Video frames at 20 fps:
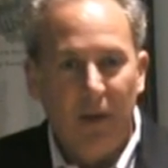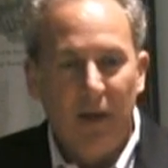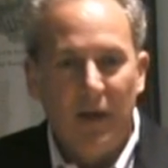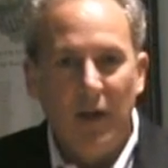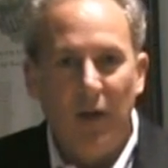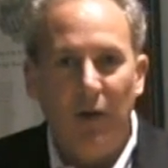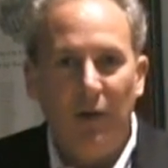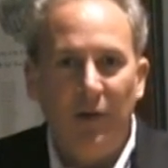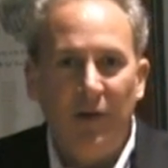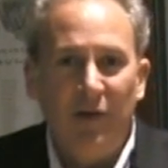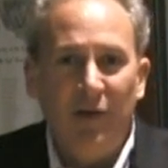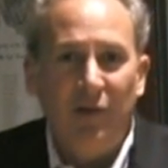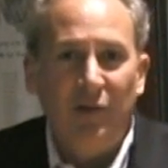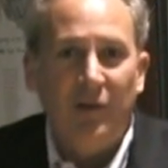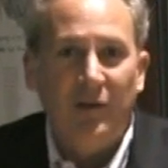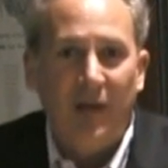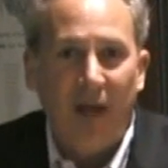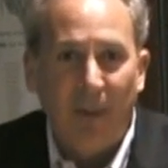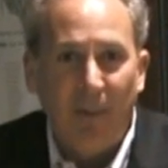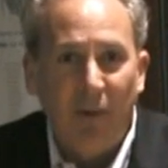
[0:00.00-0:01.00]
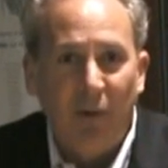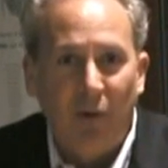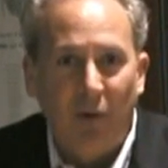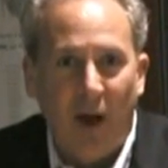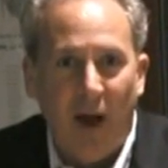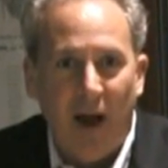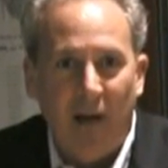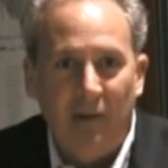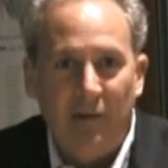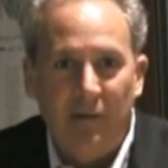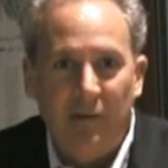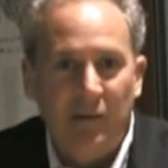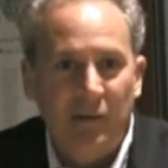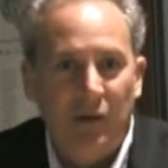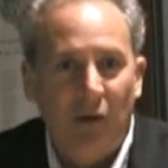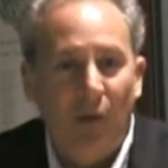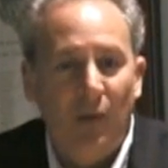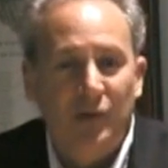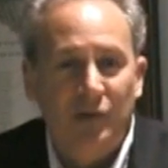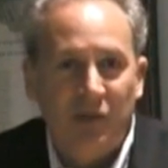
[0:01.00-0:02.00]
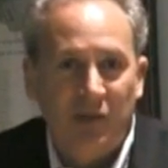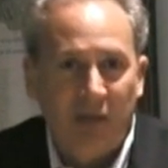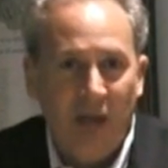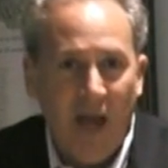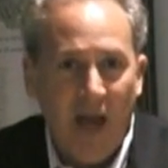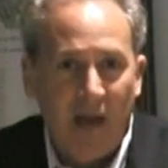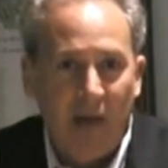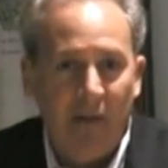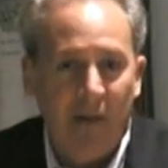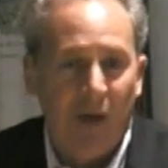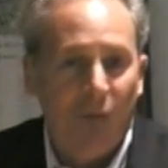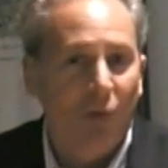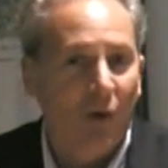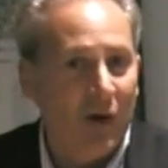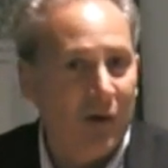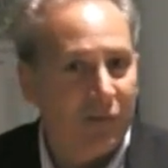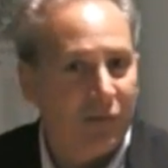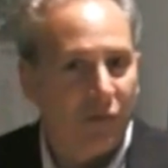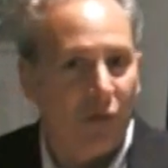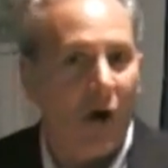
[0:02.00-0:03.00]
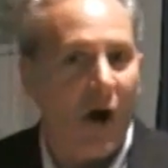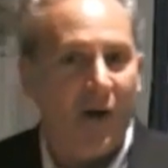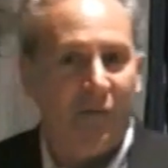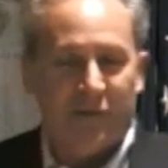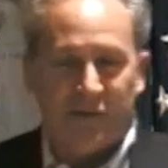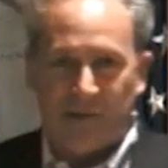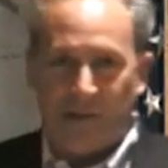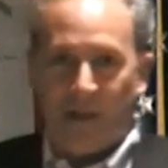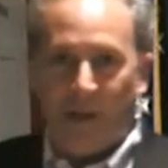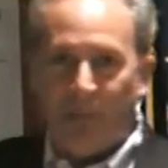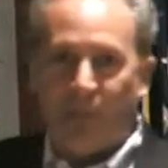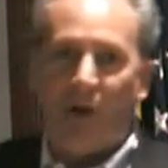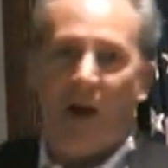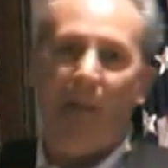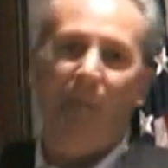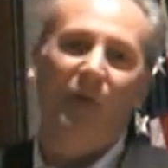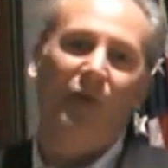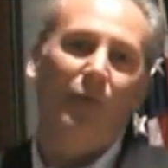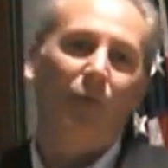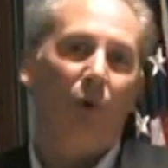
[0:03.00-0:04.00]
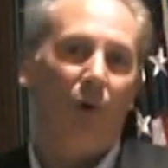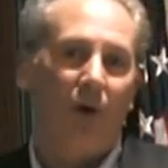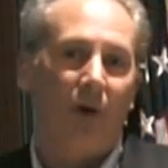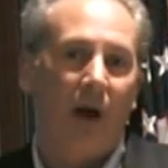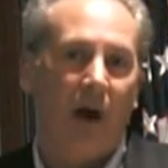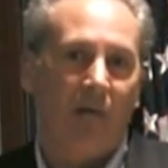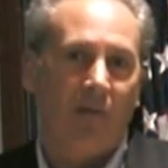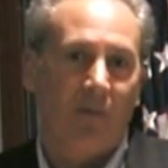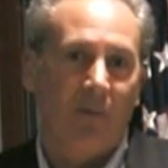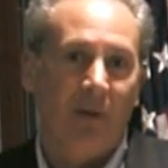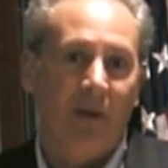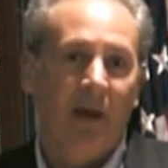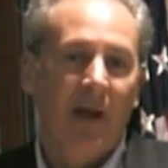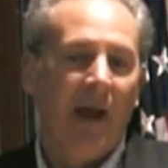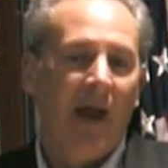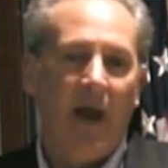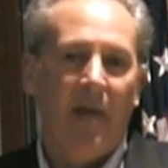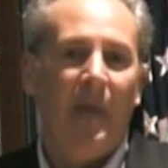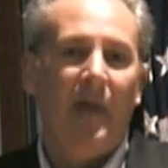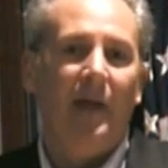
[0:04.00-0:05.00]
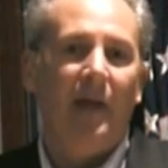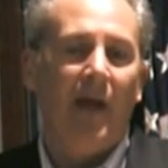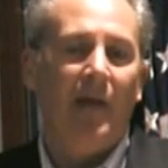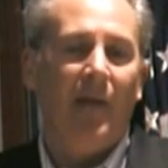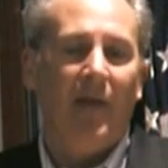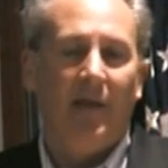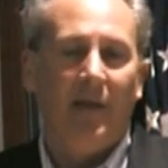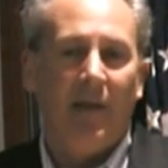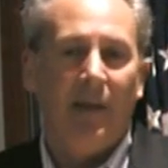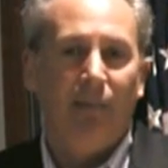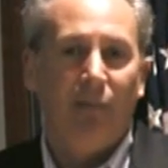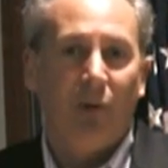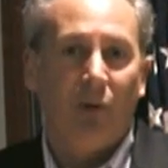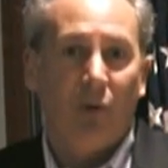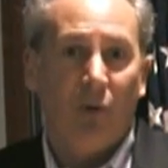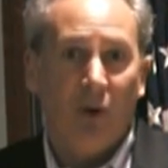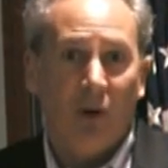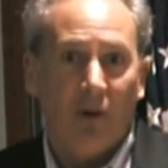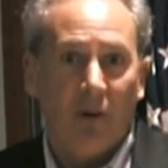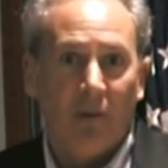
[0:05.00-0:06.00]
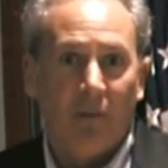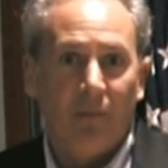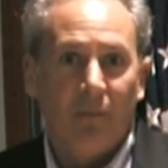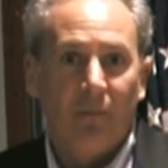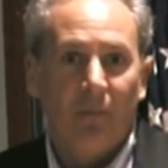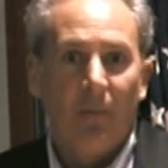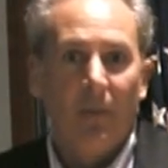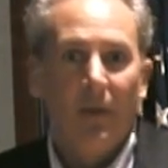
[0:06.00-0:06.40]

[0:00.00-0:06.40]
You know, at least the Democrats, you know what you get. They run for office and they promise more government, and they keep their word.